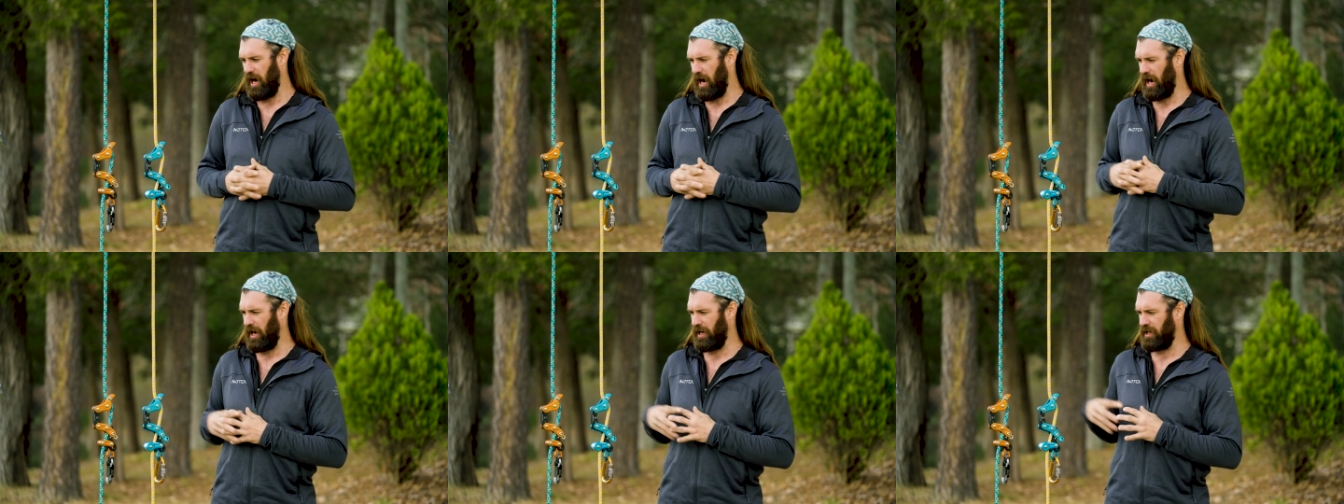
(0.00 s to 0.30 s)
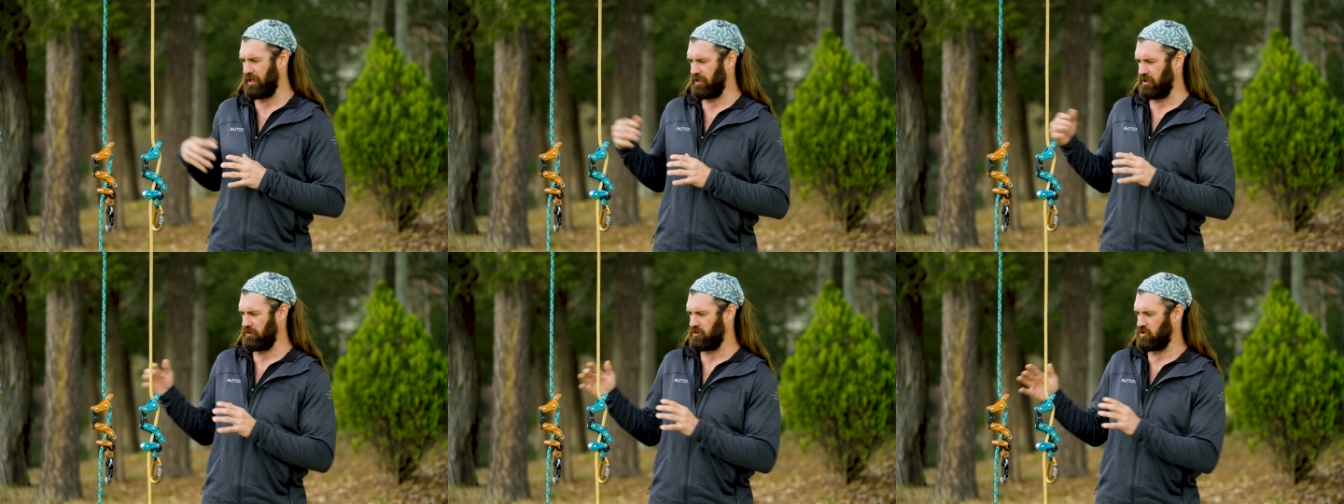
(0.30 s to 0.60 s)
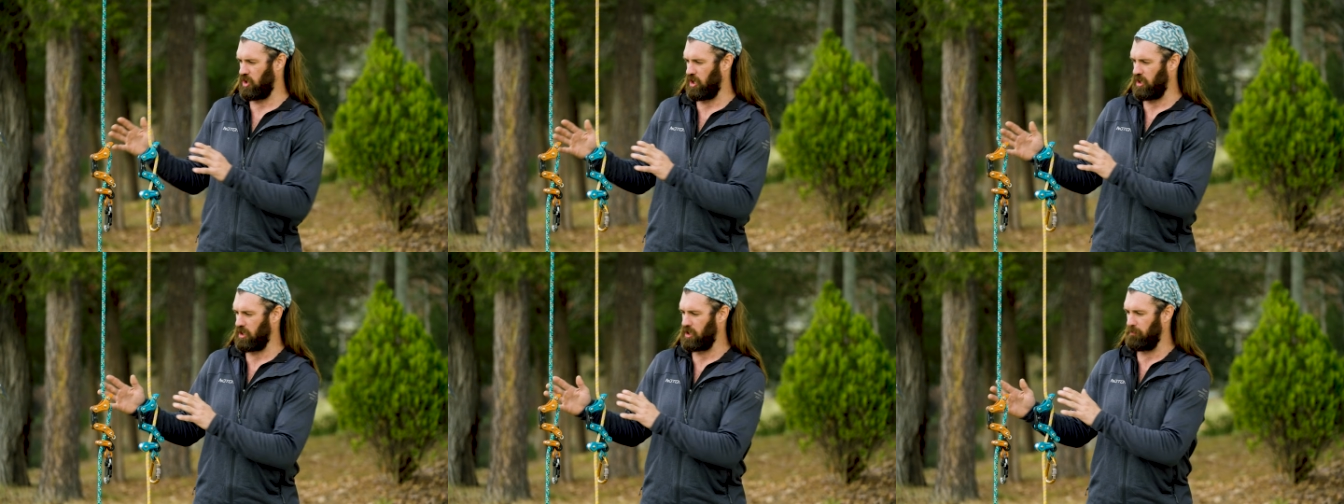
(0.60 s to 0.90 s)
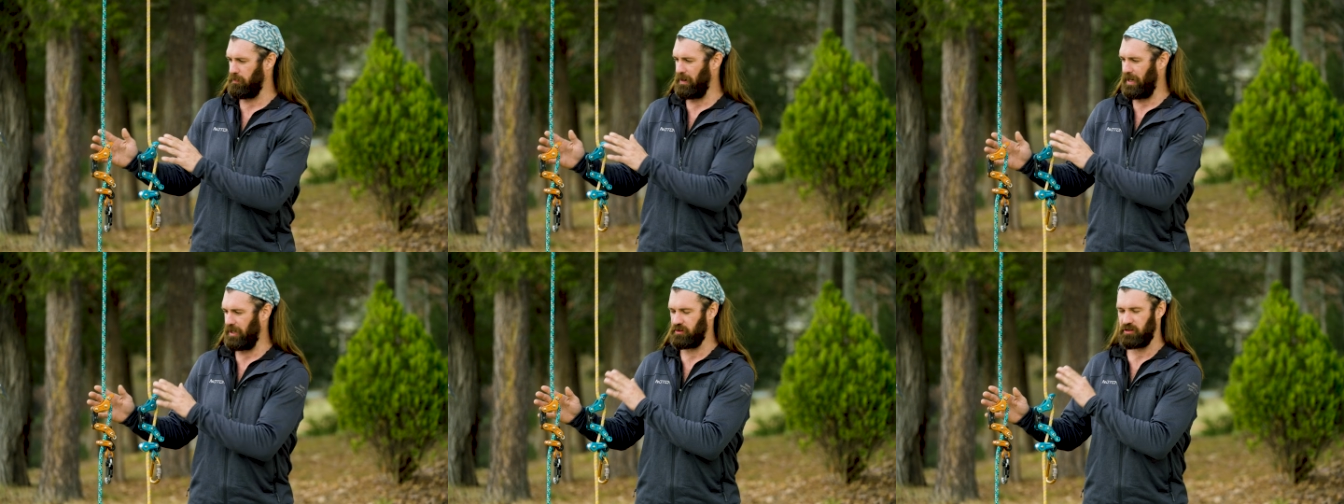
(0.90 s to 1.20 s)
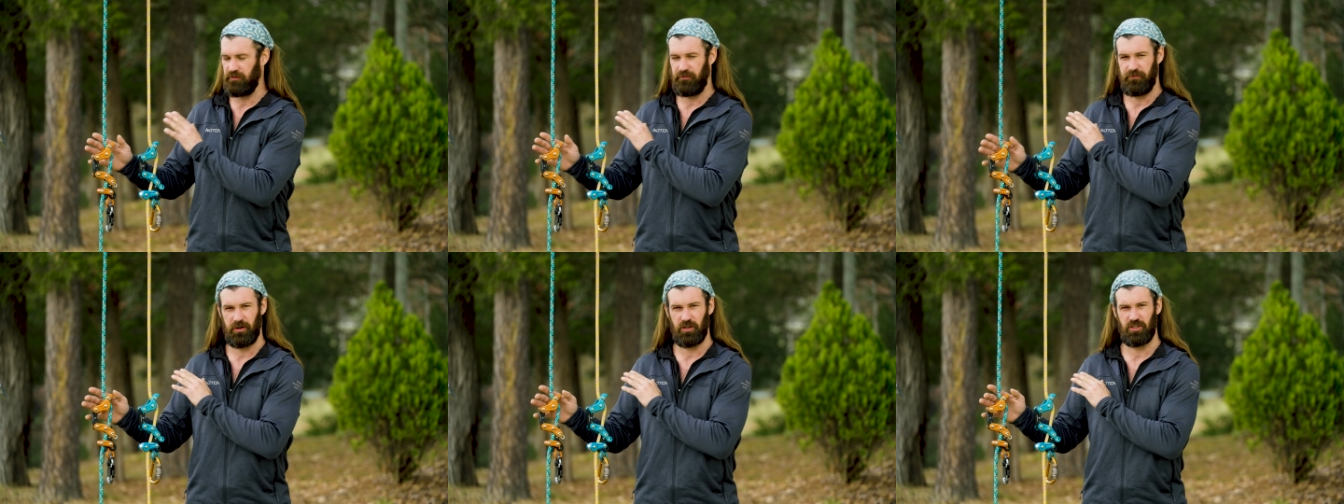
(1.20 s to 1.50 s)
I talk about
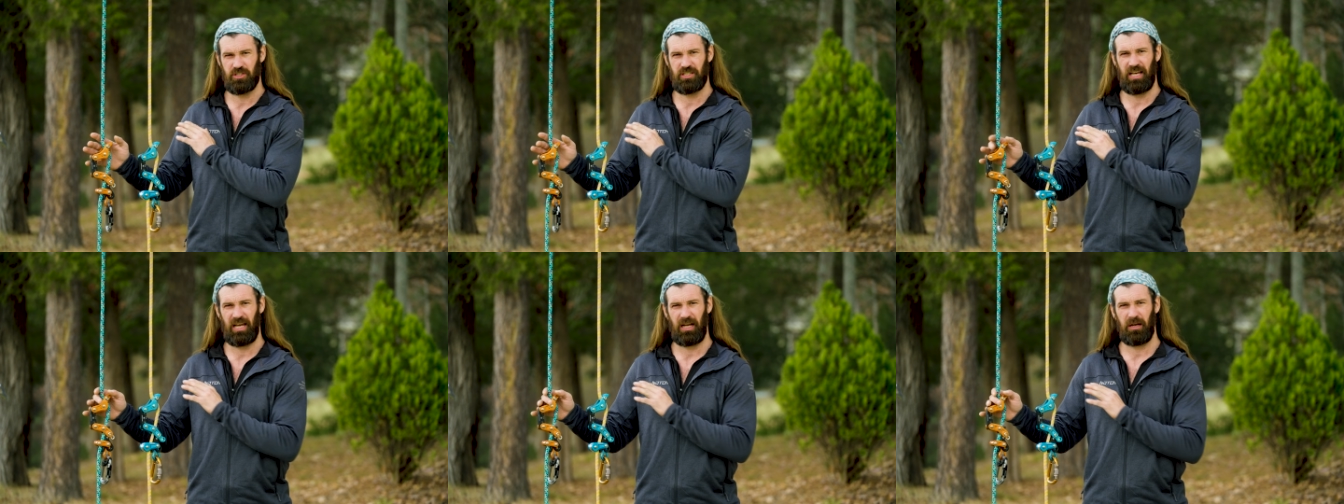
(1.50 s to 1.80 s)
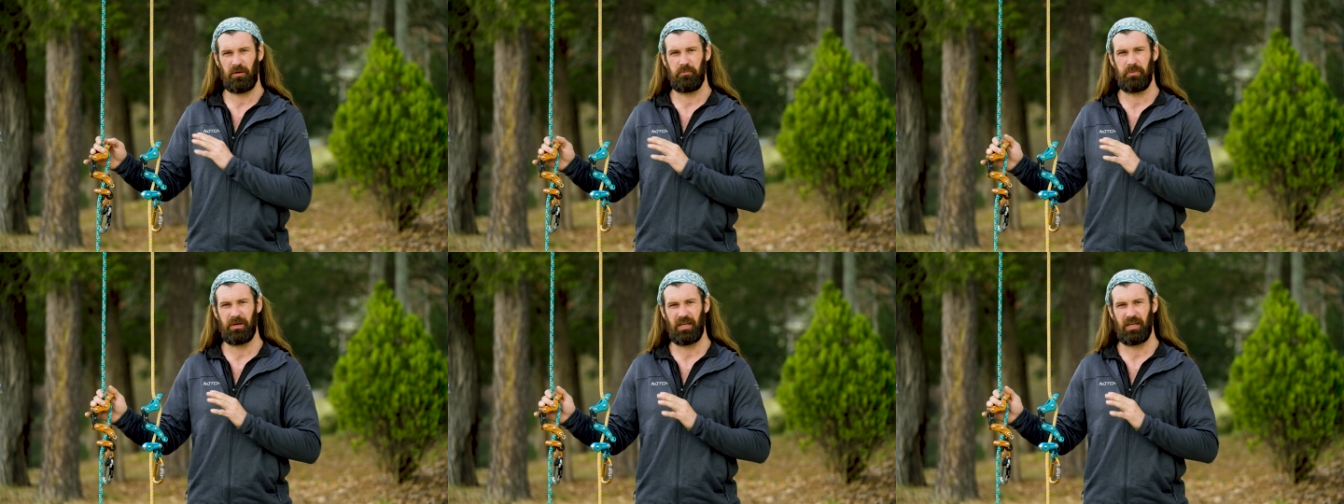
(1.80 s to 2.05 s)
the Vertec